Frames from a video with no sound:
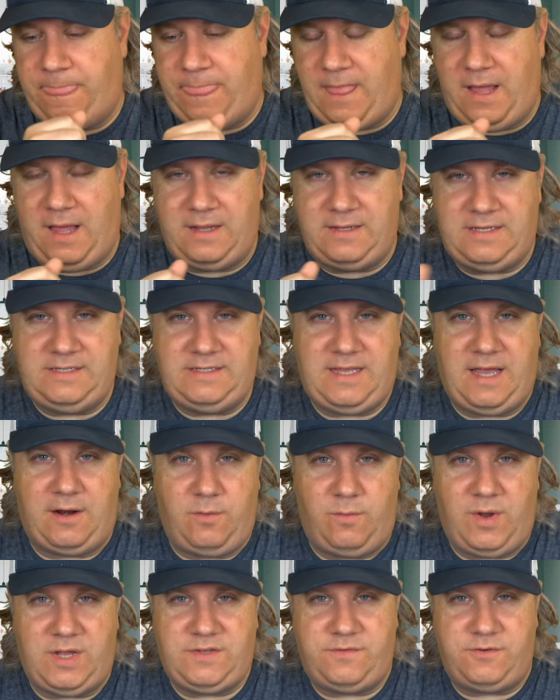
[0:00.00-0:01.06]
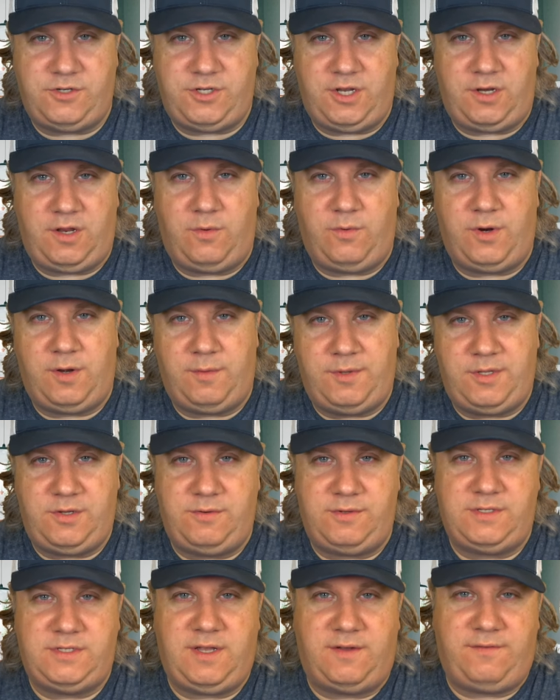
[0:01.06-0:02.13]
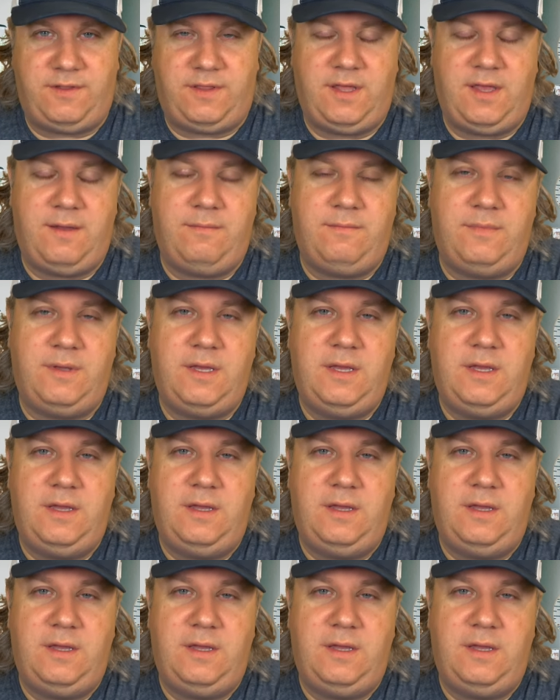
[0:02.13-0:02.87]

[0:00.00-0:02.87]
Uh, he's down in West Virginia. We're going to be doing stuff with him.